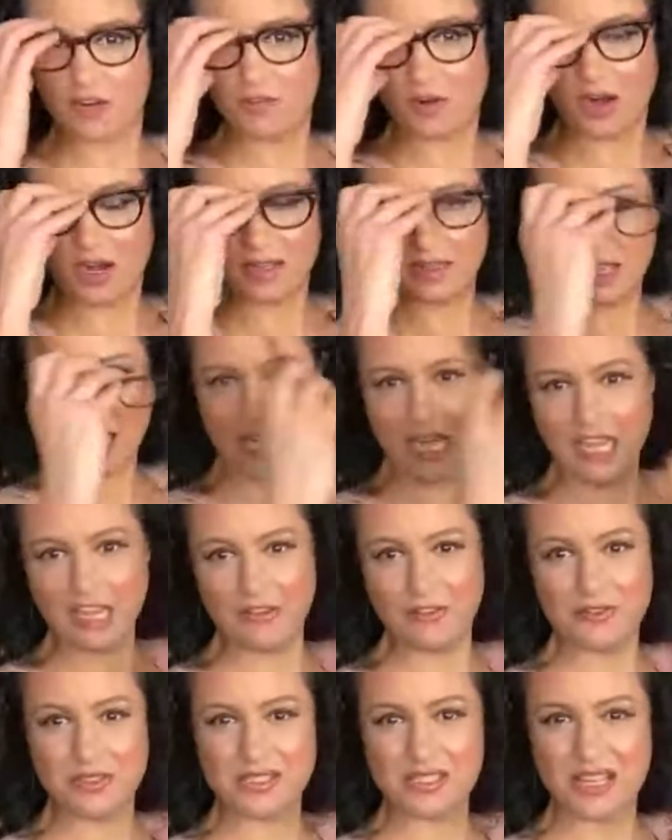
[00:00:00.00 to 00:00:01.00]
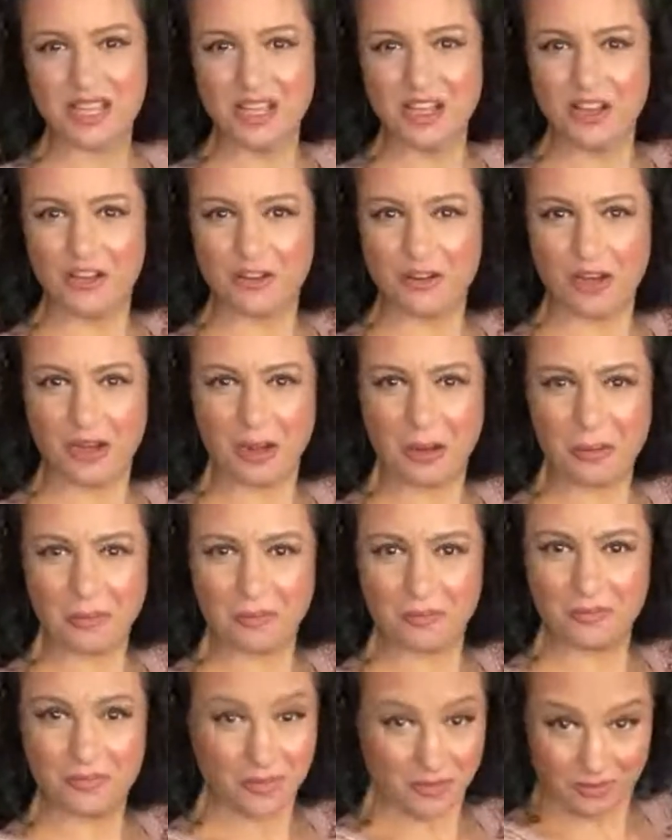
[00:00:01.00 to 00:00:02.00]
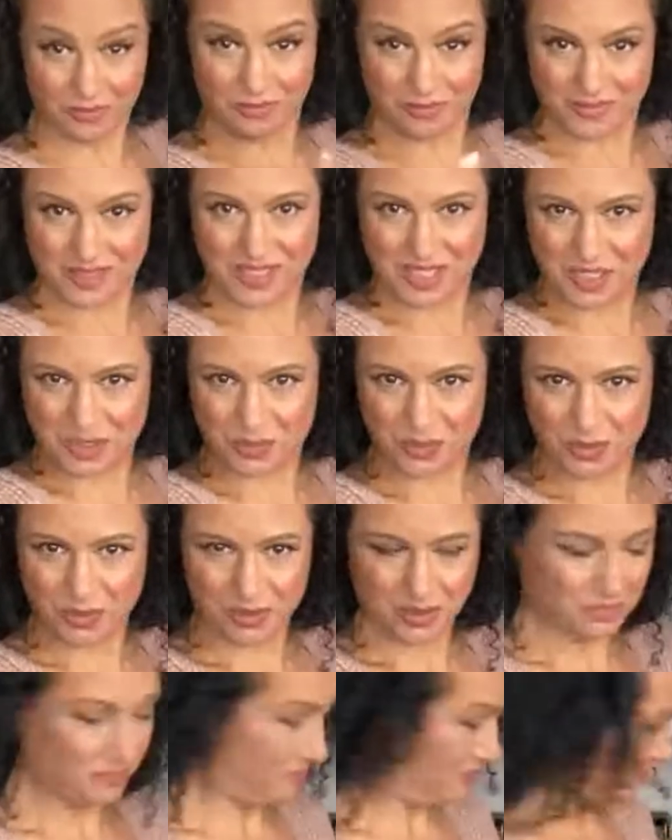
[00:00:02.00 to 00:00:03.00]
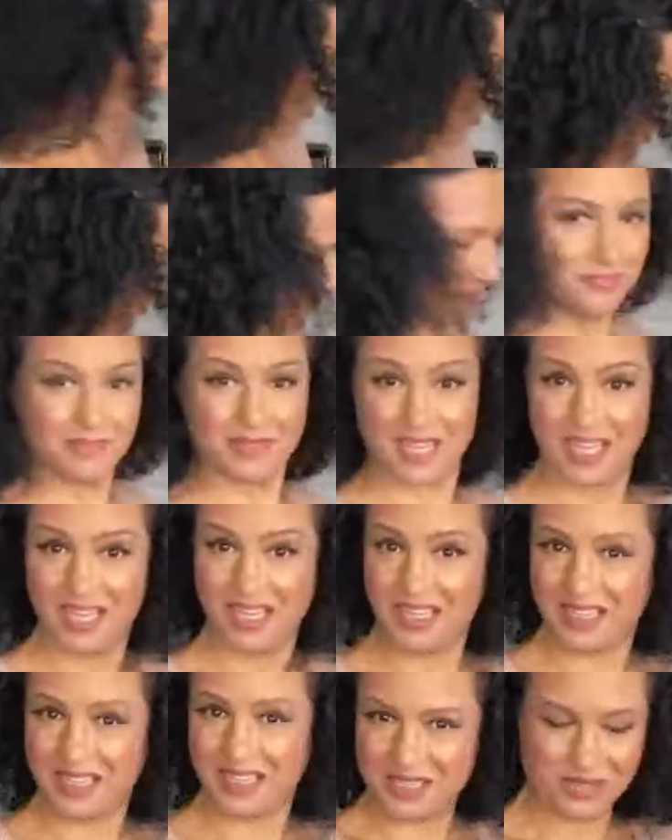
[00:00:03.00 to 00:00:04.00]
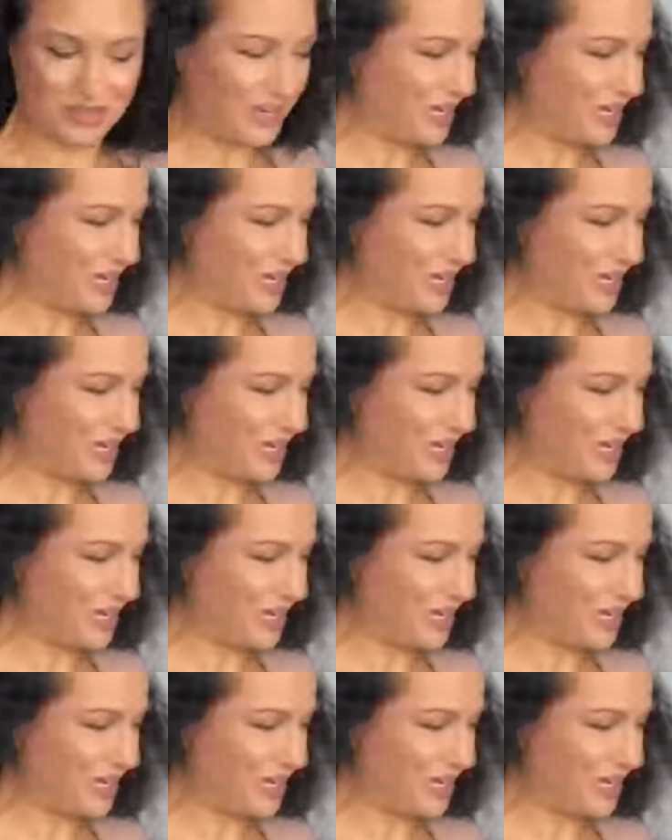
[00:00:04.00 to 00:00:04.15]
of our lives since we were kids,